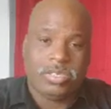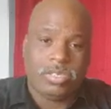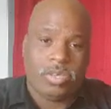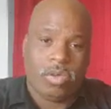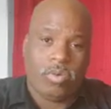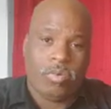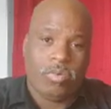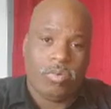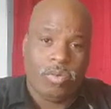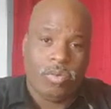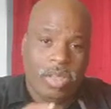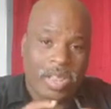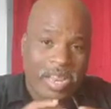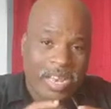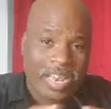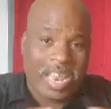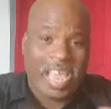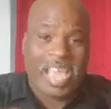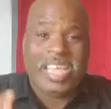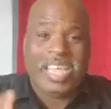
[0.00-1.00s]
So
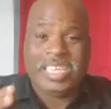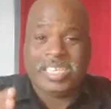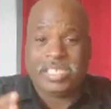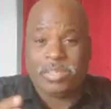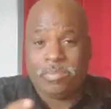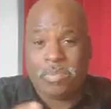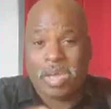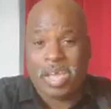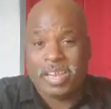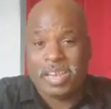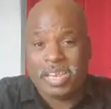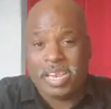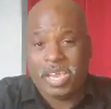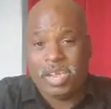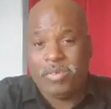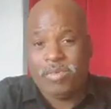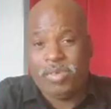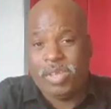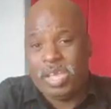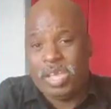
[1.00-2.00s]
that is my
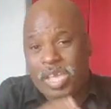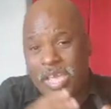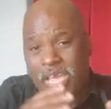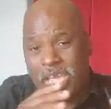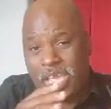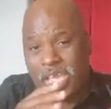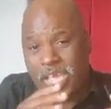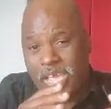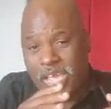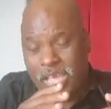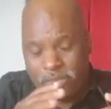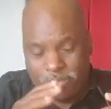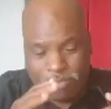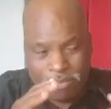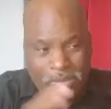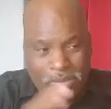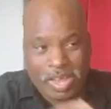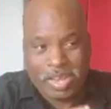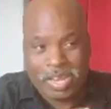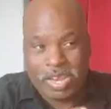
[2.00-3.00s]
theory, and
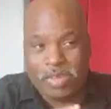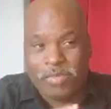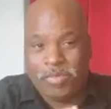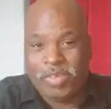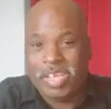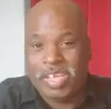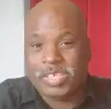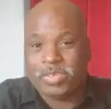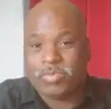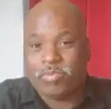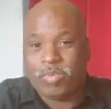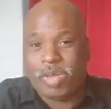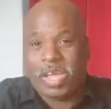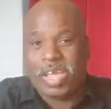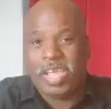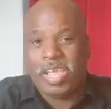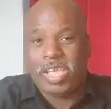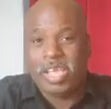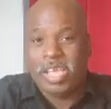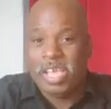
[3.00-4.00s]
if my theory is
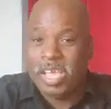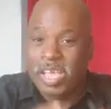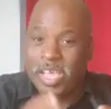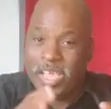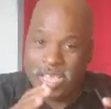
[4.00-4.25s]
right,